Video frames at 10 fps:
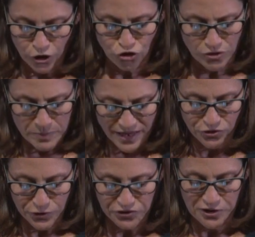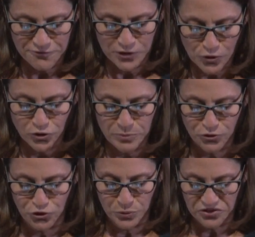she makes herself
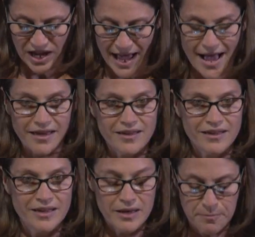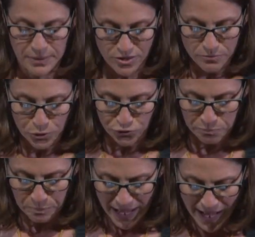vulnerable to attack by the
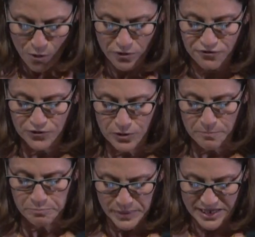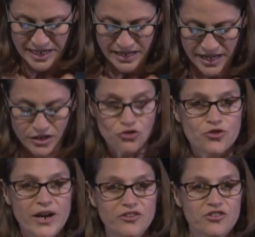most powerful money and
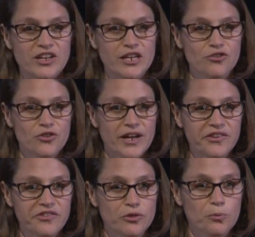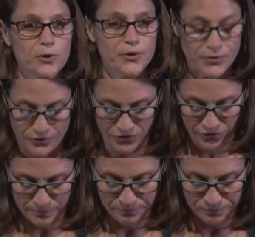entrenched interests in the world.